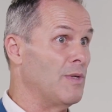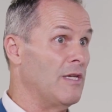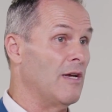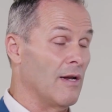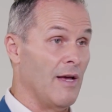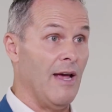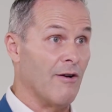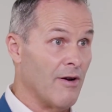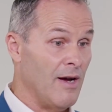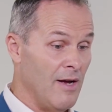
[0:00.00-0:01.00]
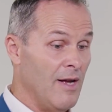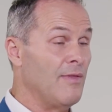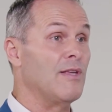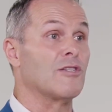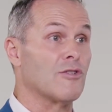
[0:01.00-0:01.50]
particular area,
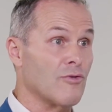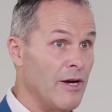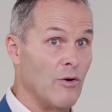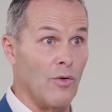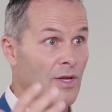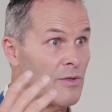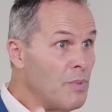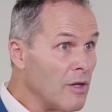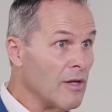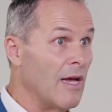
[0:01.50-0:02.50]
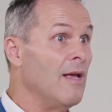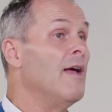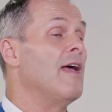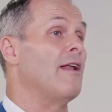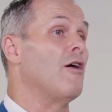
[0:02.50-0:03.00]
this street or this building,
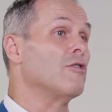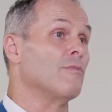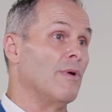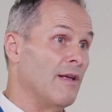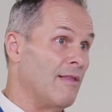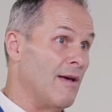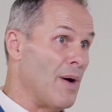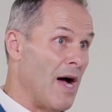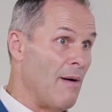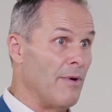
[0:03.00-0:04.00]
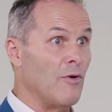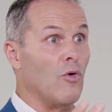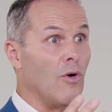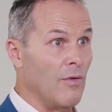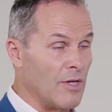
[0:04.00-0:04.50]
and ultimately the apartment
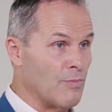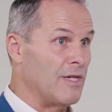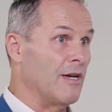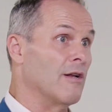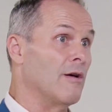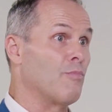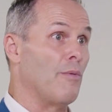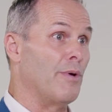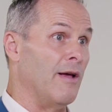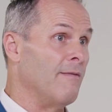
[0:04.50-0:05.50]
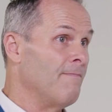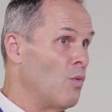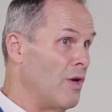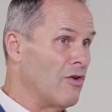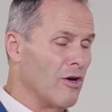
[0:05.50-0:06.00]
or this particular property.
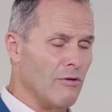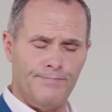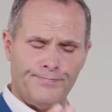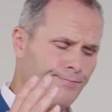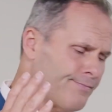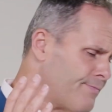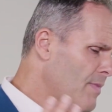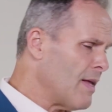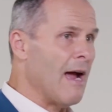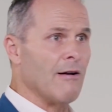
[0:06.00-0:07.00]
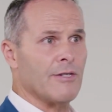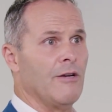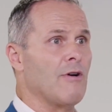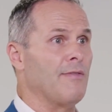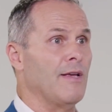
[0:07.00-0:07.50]
When you do,
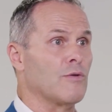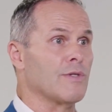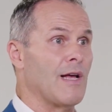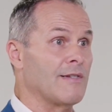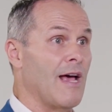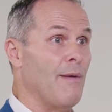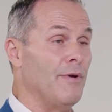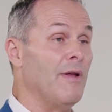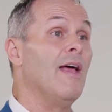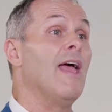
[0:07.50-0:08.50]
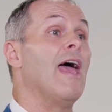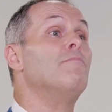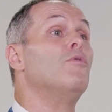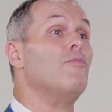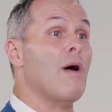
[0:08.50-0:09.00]
guarantee great things will start to happen
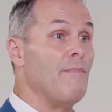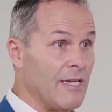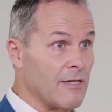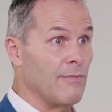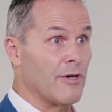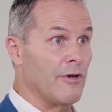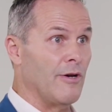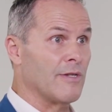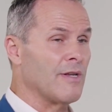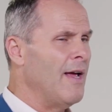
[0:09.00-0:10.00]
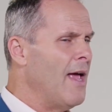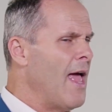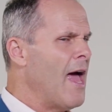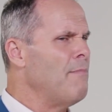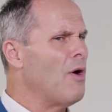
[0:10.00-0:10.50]
and more momentum occurs.
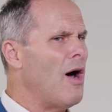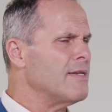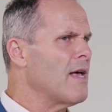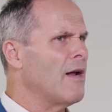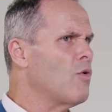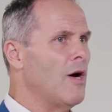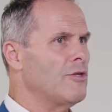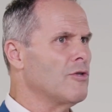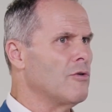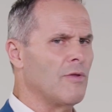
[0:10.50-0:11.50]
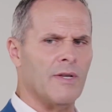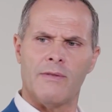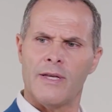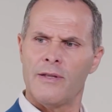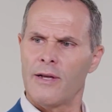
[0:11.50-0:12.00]
And buyers aren't quite sure.
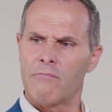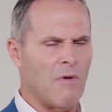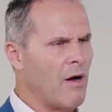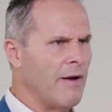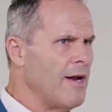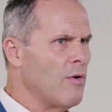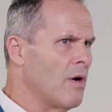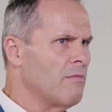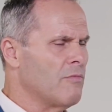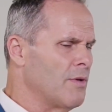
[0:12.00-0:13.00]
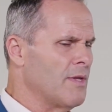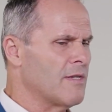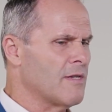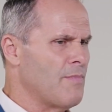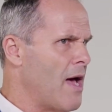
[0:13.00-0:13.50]
They're like, I don't know what
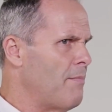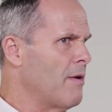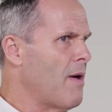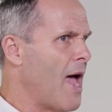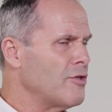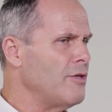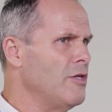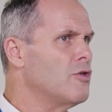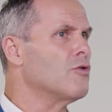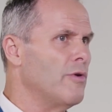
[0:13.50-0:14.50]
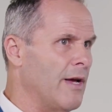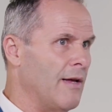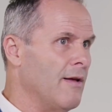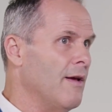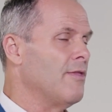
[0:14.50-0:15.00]
this is about, but I'm actually
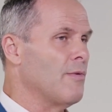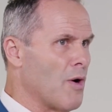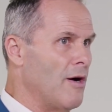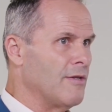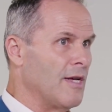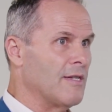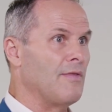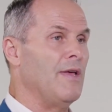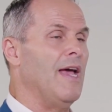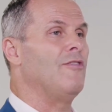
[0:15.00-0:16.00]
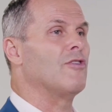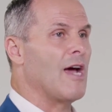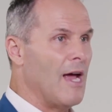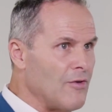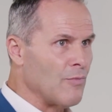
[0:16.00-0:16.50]
enjoying the process and the
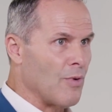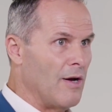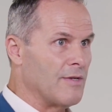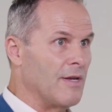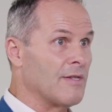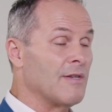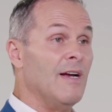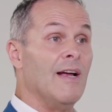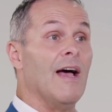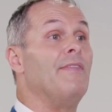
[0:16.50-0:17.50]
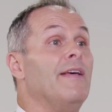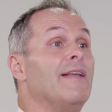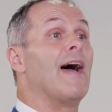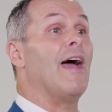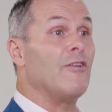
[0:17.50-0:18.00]
education process and the
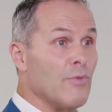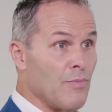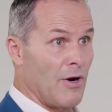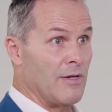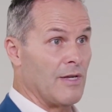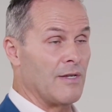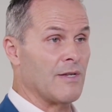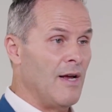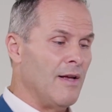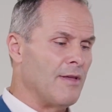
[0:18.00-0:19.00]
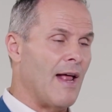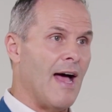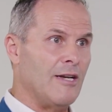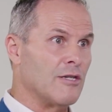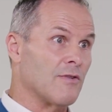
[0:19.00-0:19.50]
engagement process that
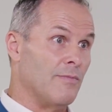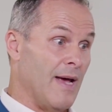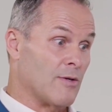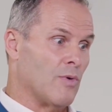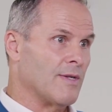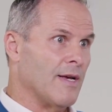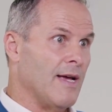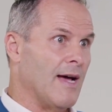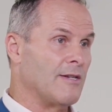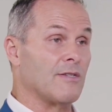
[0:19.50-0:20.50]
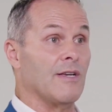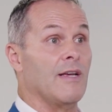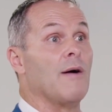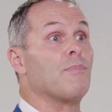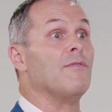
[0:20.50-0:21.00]
agents from XYZ
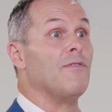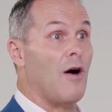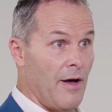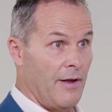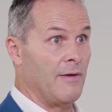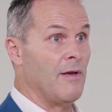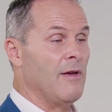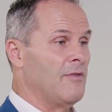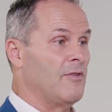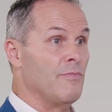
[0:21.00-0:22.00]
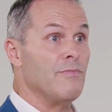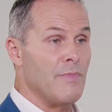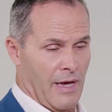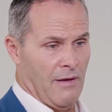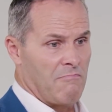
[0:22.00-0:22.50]
agency are providing to
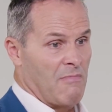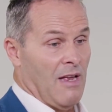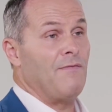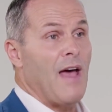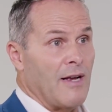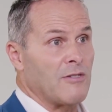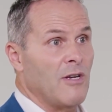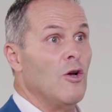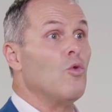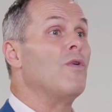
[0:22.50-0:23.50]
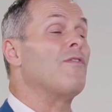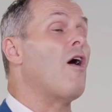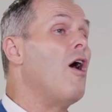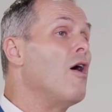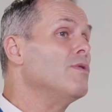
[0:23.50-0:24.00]
me. In fact, if
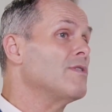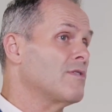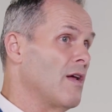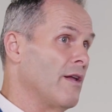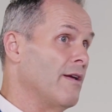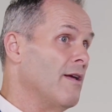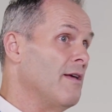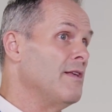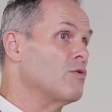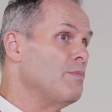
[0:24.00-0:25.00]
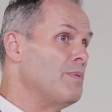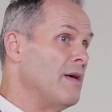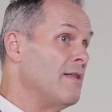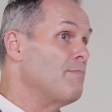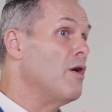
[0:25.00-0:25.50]
I was selling, this would
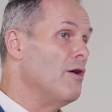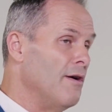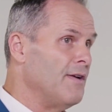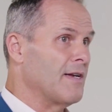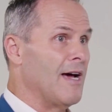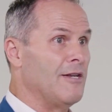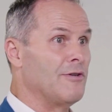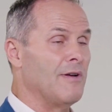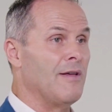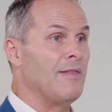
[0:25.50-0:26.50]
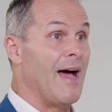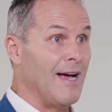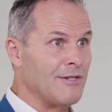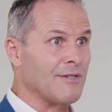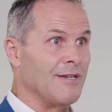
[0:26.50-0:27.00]
be the perfect agent and the
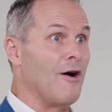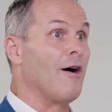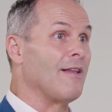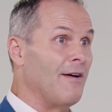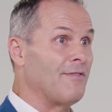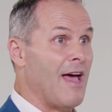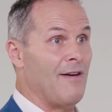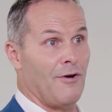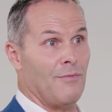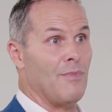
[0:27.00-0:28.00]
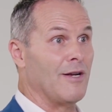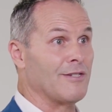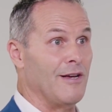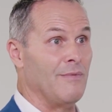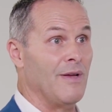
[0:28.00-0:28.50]
agency I'd love to have on my
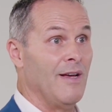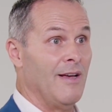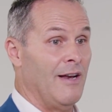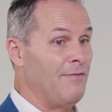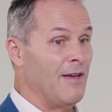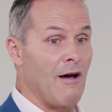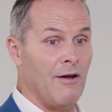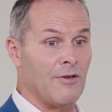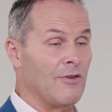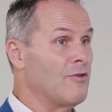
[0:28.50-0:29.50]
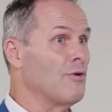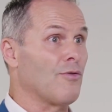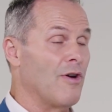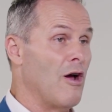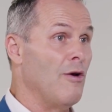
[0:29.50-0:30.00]
team. And if they're going to 2 or
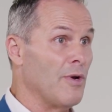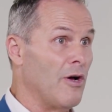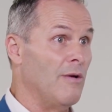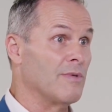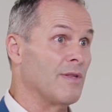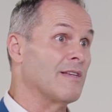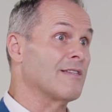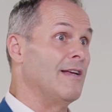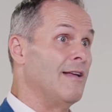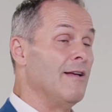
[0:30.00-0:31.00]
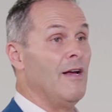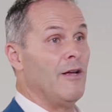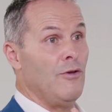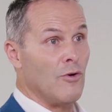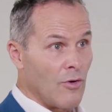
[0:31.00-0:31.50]
3 open homes and they're seeing
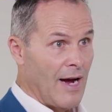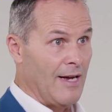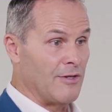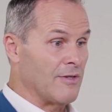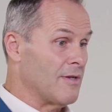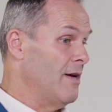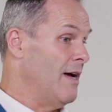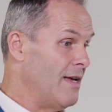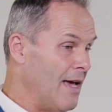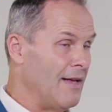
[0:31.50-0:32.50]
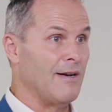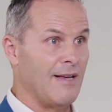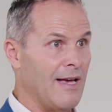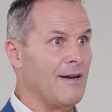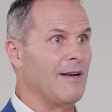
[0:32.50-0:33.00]
your agents again and
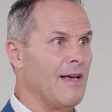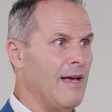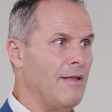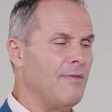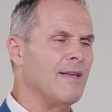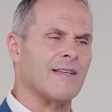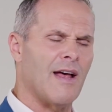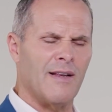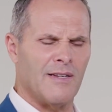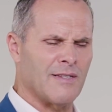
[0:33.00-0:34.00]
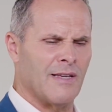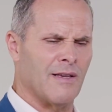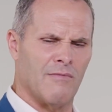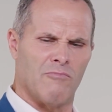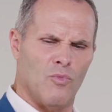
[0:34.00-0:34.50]
again and again, they're starting to
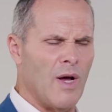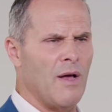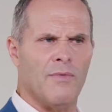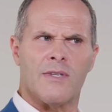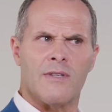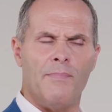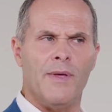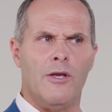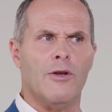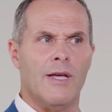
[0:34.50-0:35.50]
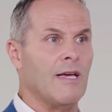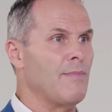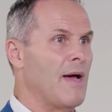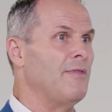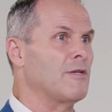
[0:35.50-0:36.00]
think, wow, there's something unique
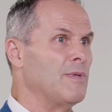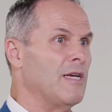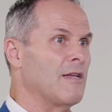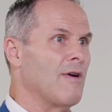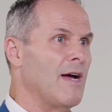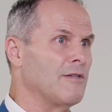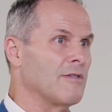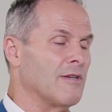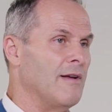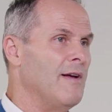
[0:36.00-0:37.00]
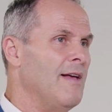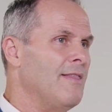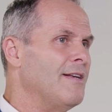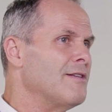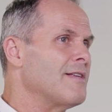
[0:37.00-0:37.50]
about this particular agency.
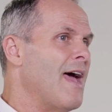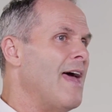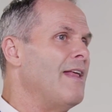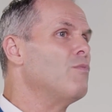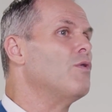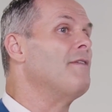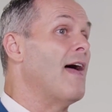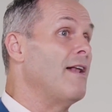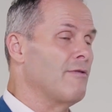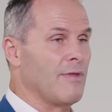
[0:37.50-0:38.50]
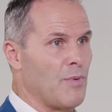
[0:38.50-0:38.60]
They're just adding more value in the